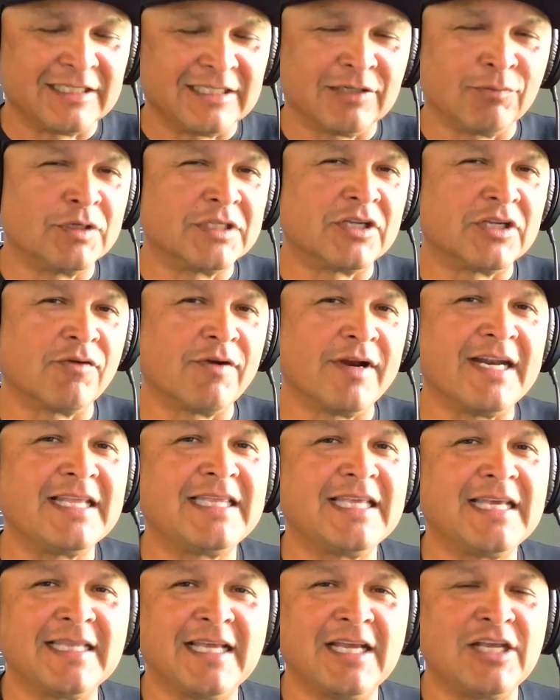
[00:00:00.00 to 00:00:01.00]
was there
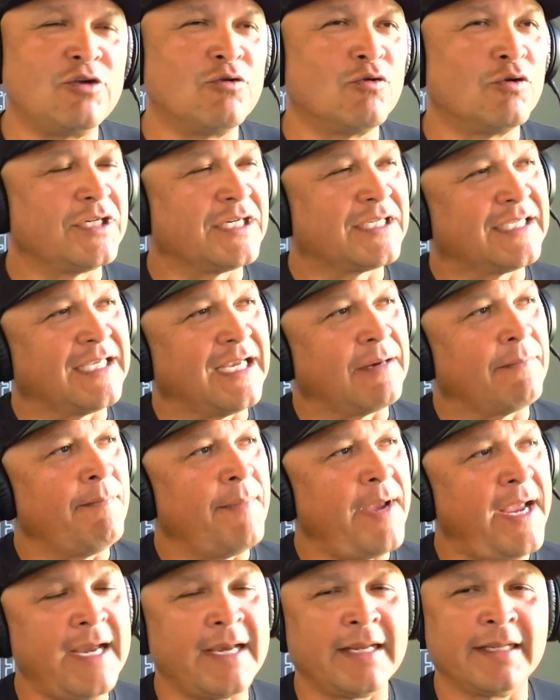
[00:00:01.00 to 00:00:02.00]
anything that you were just like,
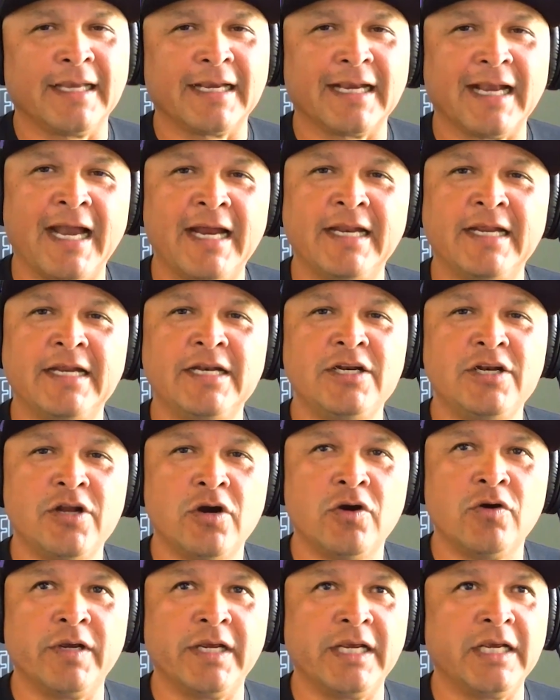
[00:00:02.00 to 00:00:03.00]
man, I didn't
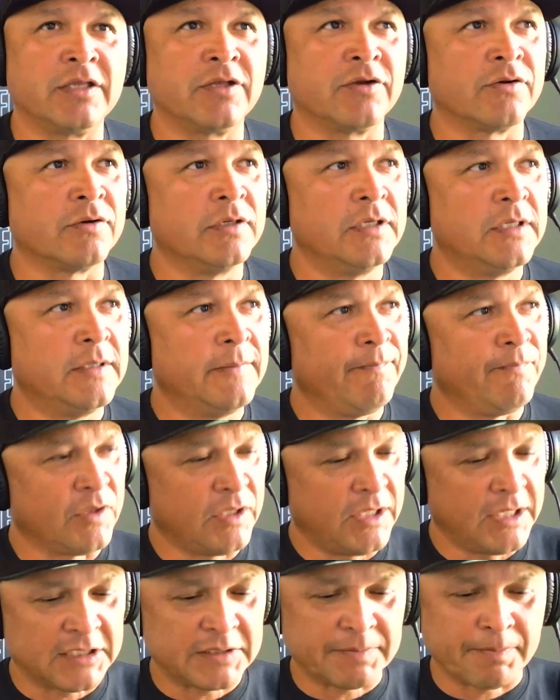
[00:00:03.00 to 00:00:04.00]
know either
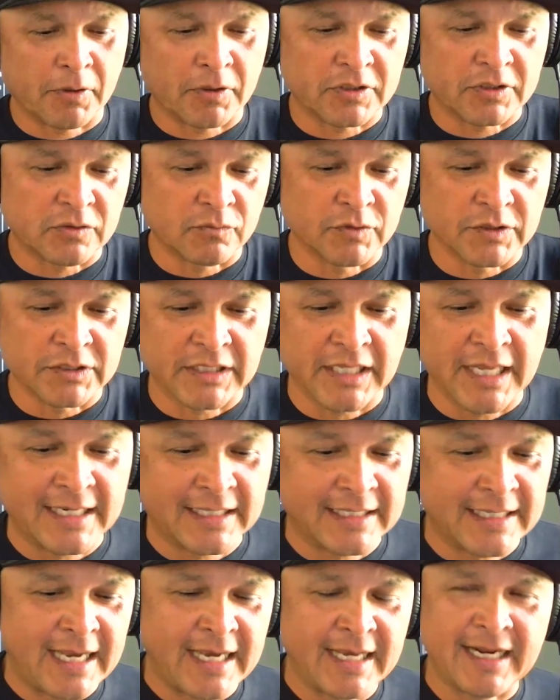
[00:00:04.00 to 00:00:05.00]
this person was
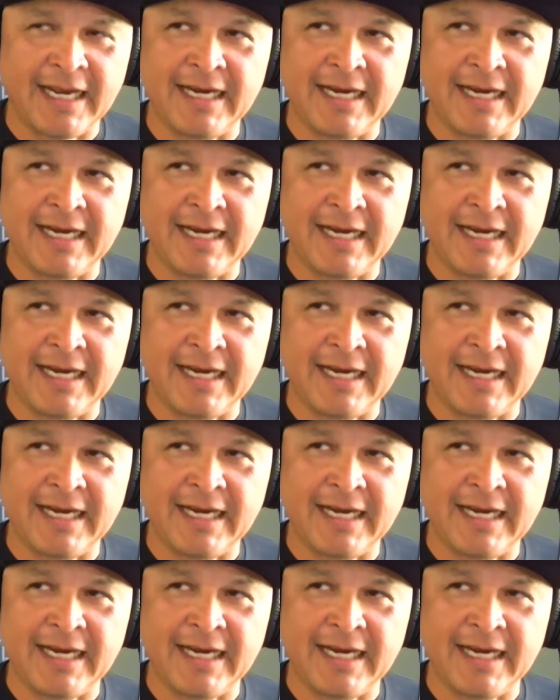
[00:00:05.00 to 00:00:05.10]
like that.